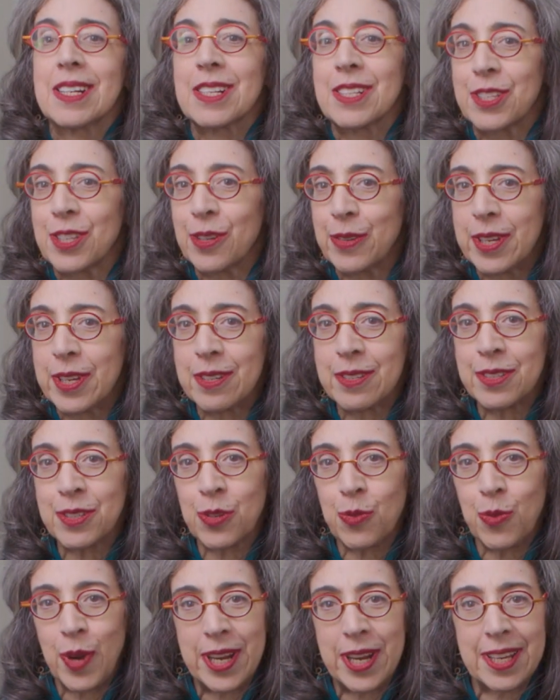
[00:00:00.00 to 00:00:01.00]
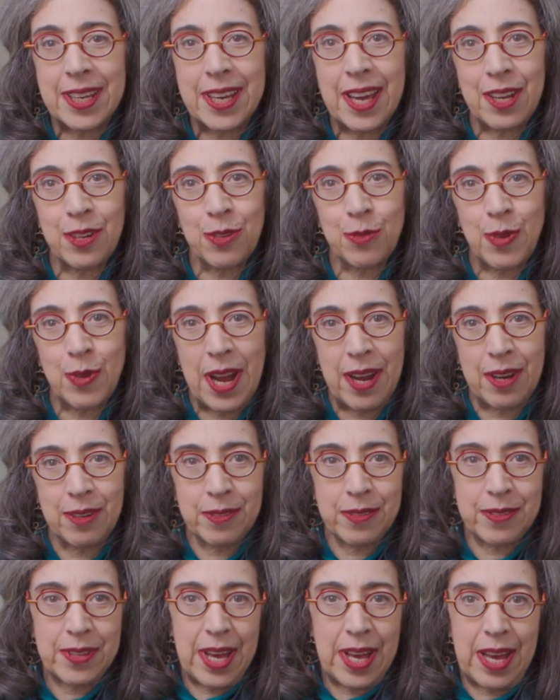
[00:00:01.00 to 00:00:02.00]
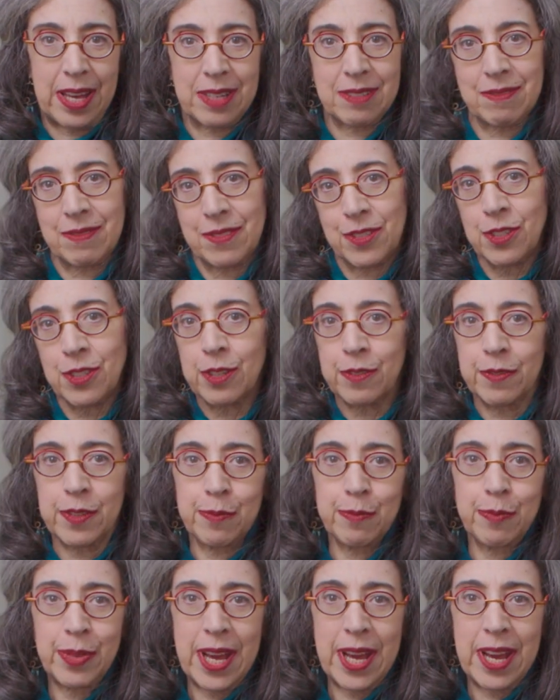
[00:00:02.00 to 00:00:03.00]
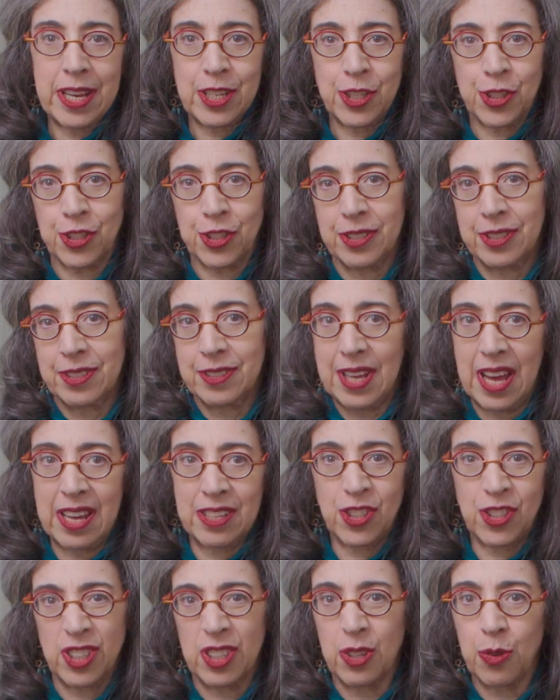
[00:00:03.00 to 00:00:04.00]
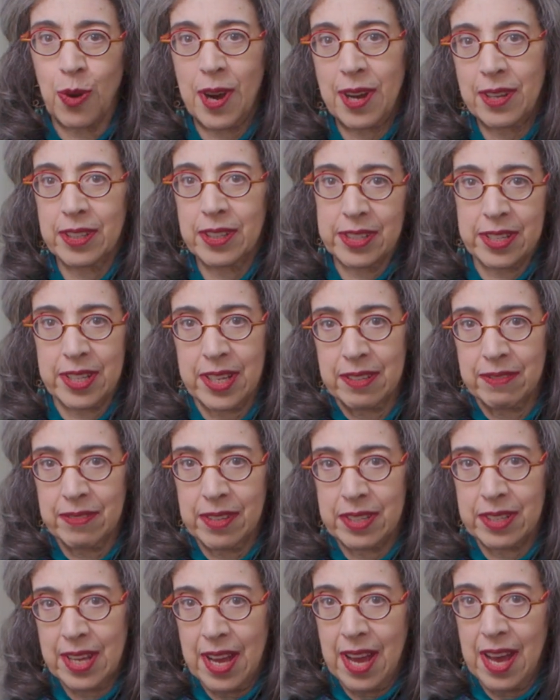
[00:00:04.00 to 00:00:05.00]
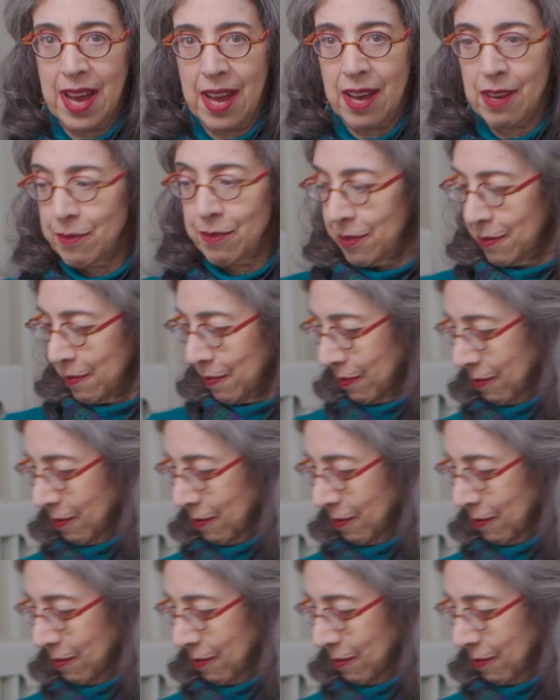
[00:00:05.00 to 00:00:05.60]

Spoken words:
So here's a way to get around that sort of impatient, edgy quality that you have.